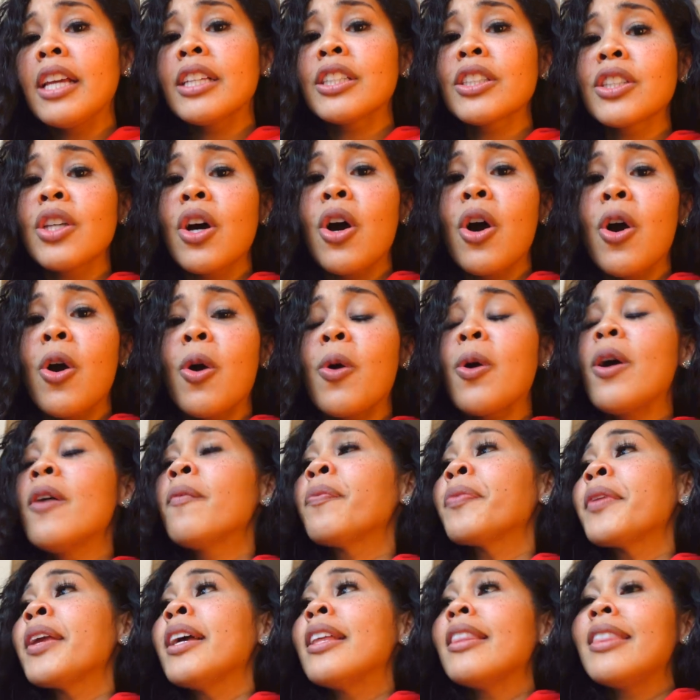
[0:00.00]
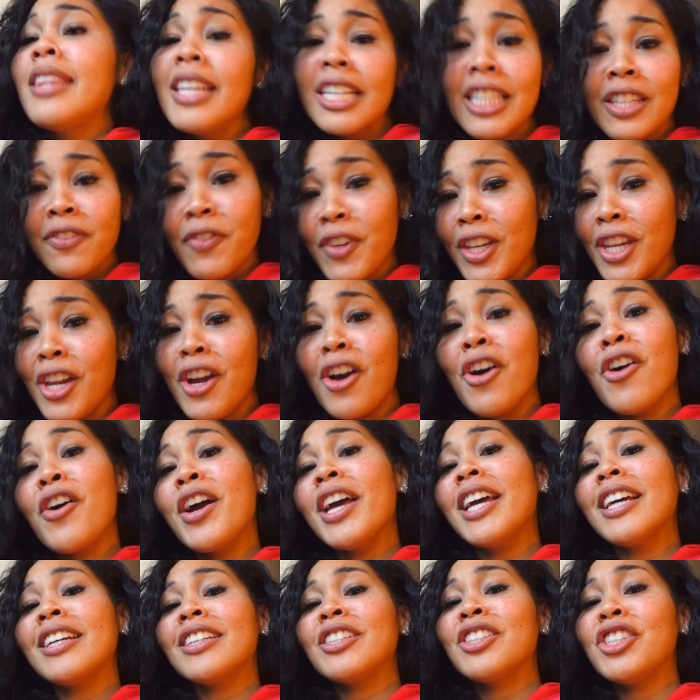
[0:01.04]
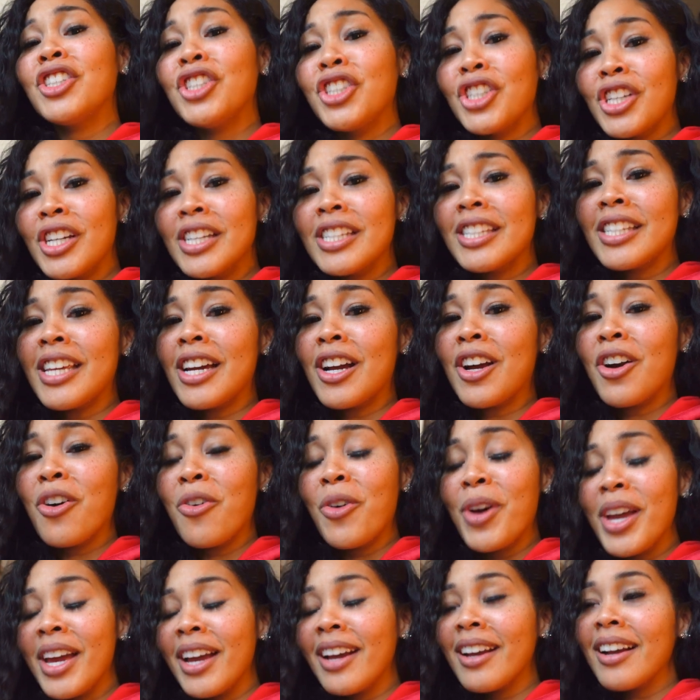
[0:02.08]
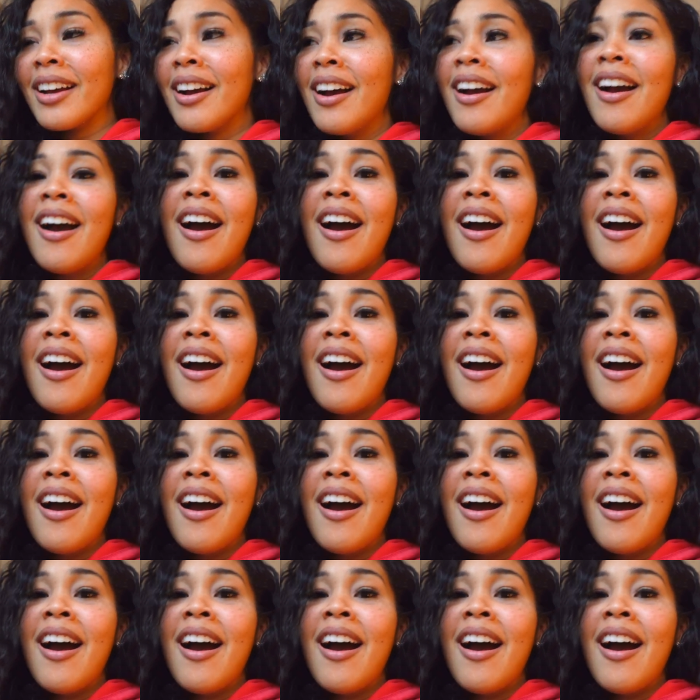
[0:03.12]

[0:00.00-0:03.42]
So this video is just a quick